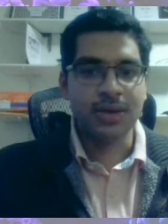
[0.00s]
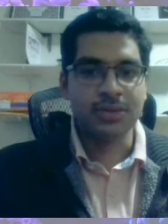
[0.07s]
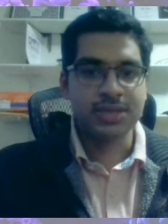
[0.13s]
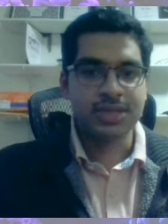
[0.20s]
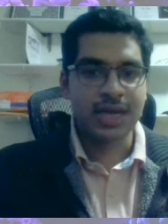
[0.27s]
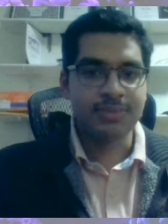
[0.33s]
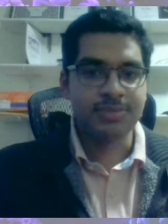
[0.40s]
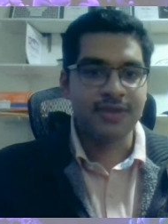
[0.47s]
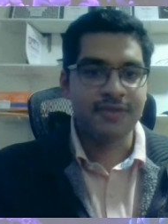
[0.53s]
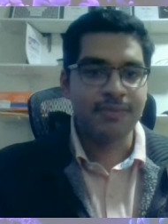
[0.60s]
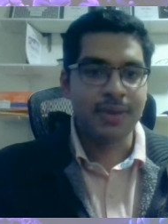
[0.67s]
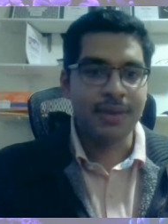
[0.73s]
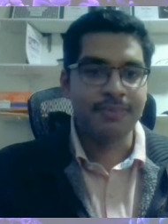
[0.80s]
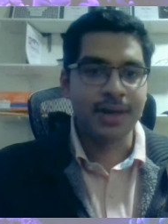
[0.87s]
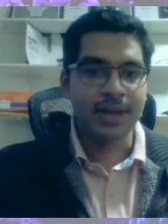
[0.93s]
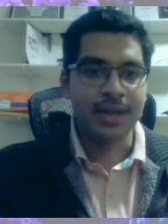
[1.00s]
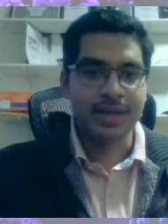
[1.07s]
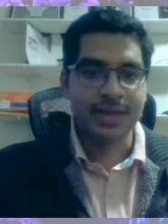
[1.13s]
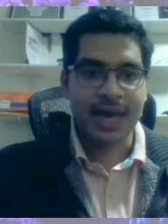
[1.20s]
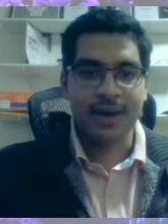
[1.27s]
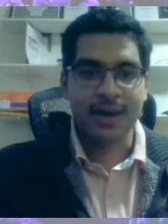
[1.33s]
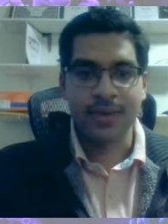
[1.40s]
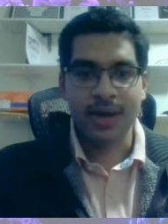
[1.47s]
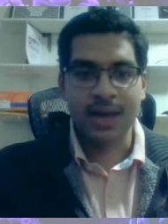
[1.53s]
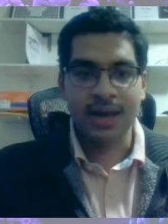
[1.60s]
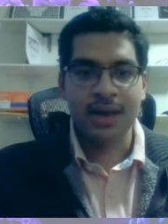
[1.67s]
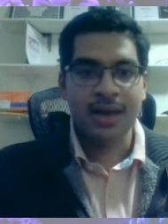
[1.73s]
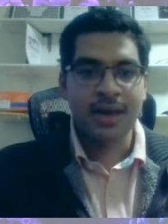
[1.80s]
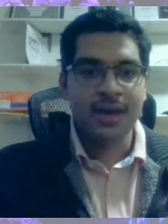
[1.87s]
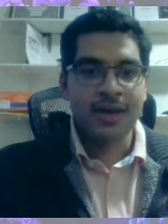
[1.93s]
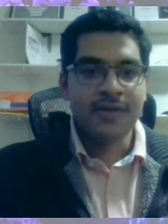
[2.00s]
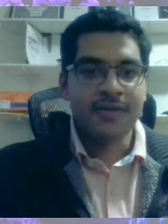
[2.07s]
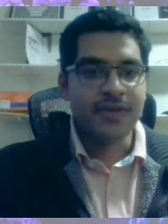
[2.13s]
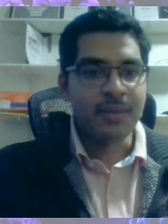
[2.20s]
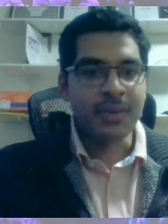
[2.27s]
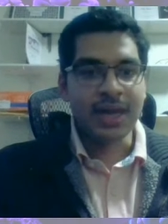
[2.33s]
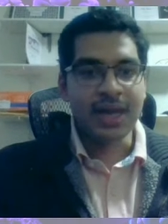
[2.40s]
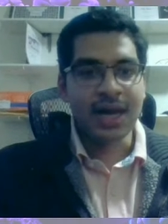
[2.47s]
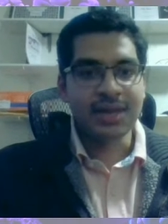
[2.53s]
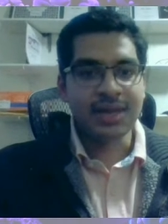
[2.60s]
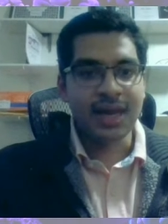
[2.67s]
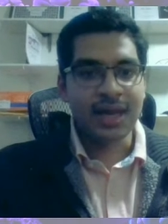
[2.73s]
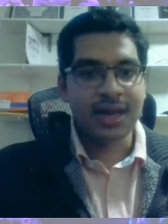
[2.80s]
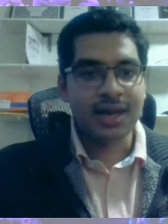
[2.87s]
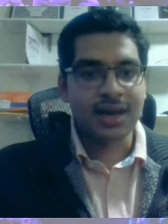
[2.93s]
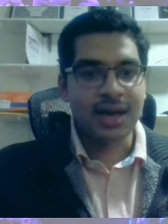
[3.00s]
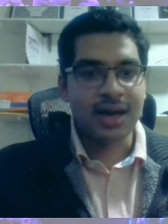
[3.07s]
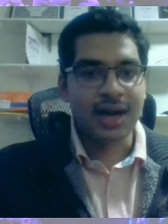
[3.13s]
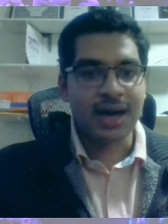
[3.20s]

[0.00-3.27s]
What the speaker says: those types of people in that way. For me, I think